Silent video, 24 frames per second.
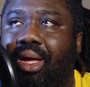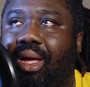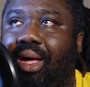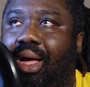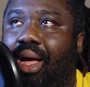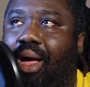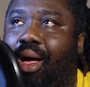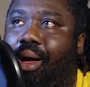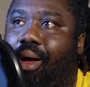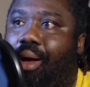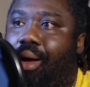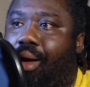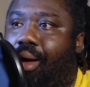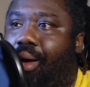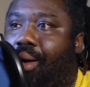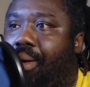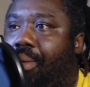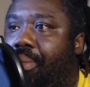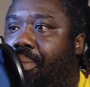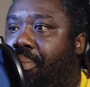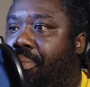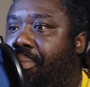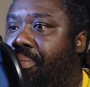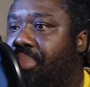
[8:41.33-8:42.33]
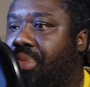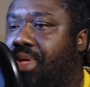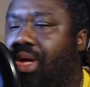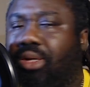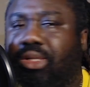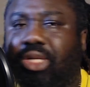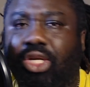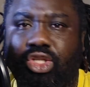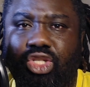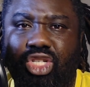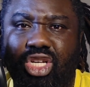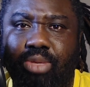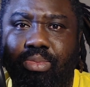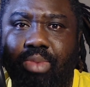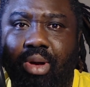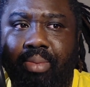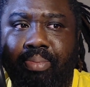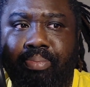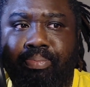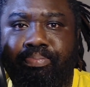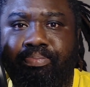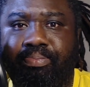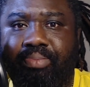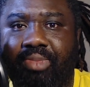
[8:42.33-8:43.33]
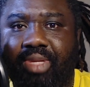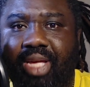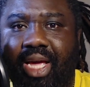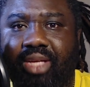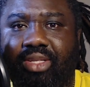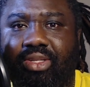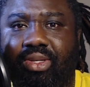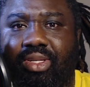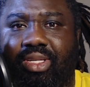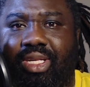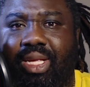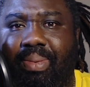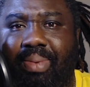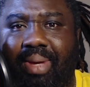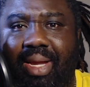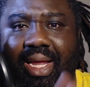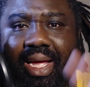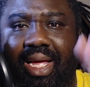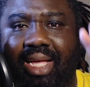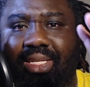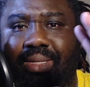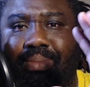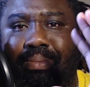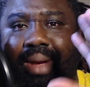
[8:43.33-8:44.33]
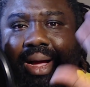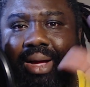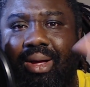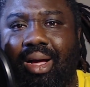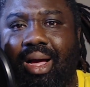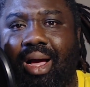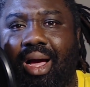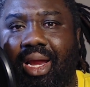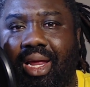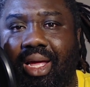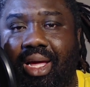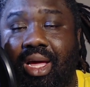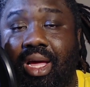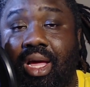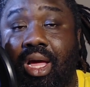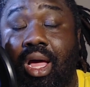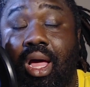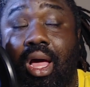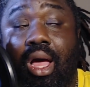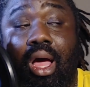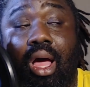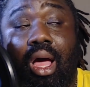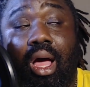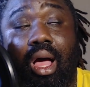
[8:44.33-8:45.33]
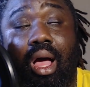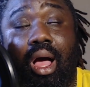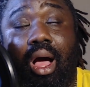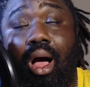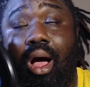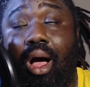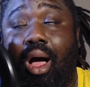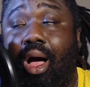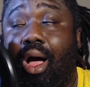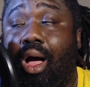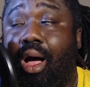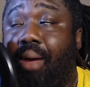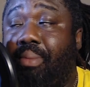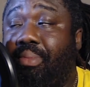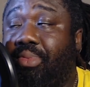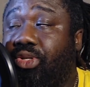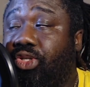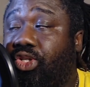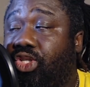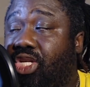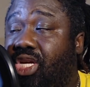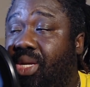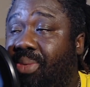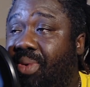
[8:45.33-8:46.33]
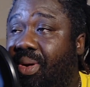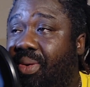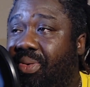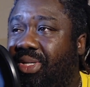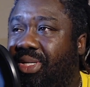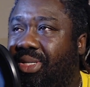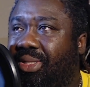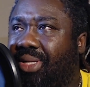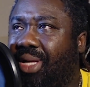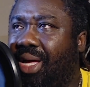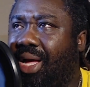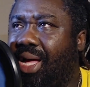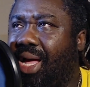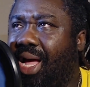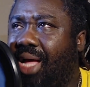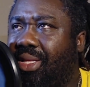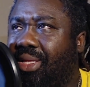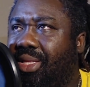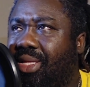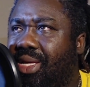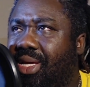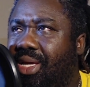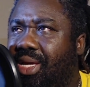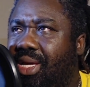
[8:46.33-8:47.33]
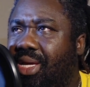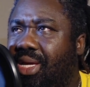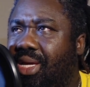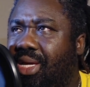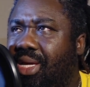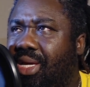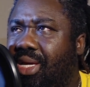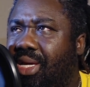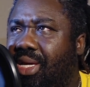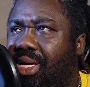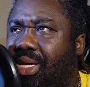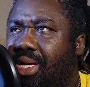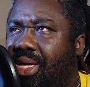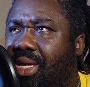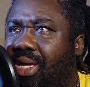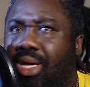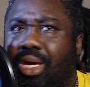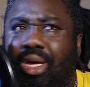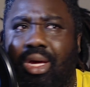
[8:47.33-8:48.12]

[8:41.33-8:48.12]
Dr. Chiba. Yeah, so sleep clinic is in Makuhari, in Chiba, which is at the,